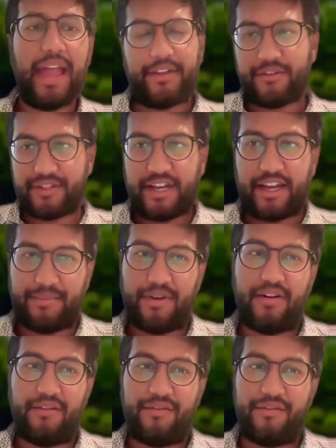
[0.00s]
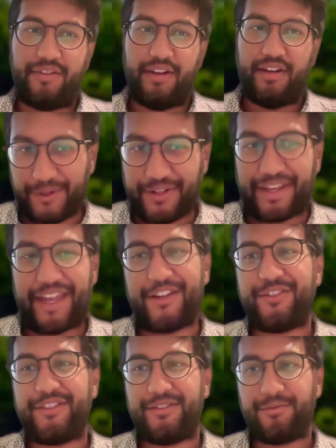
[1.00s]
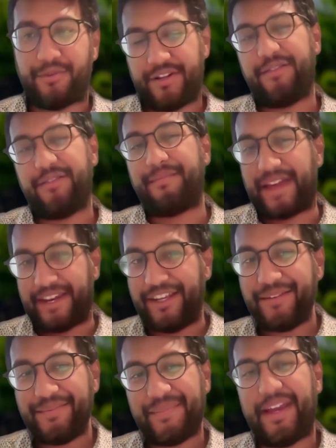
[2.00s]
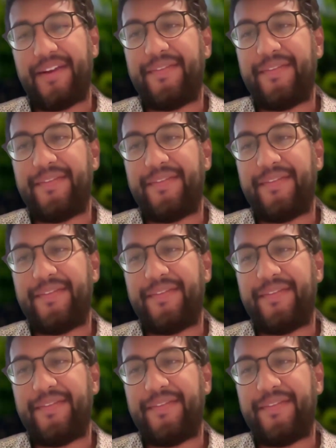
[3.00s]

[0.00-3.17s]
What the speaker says: The other type of communication is one-to-many,